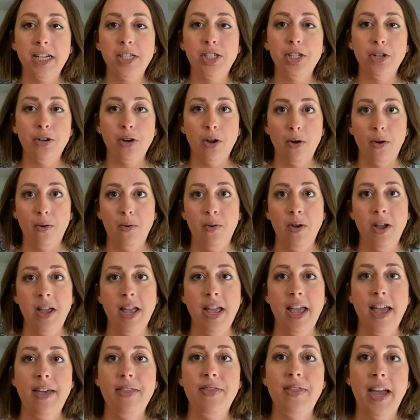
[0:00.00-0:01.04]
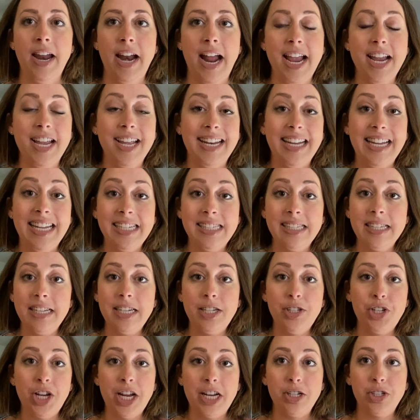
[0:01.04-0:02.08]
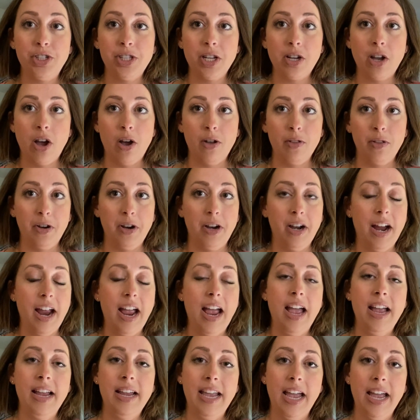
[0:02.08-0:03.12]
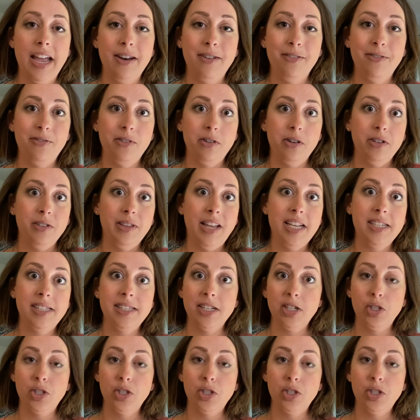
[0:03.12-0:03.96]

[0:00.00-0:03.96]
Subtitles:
to know that I could easily change the color again for less than